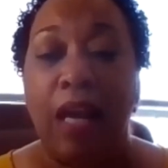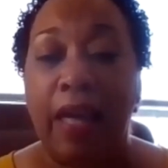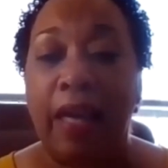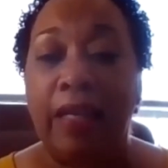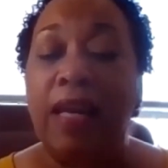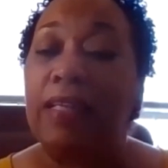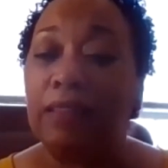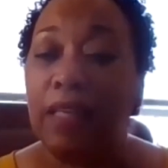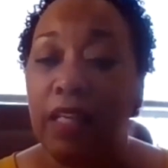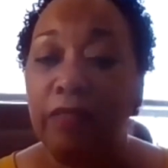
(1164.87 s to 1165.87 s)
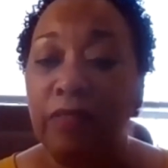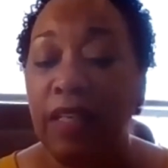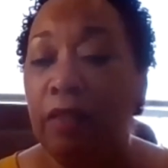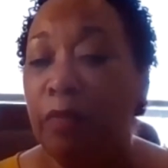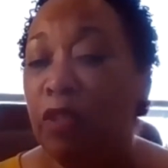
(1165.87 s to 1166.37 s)
And as I have
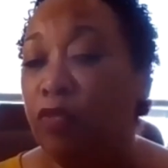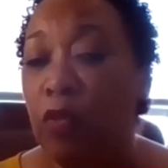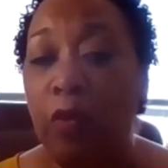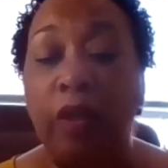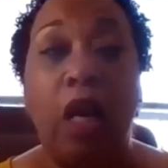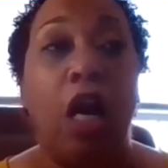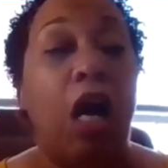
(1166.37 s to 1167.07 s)
said before,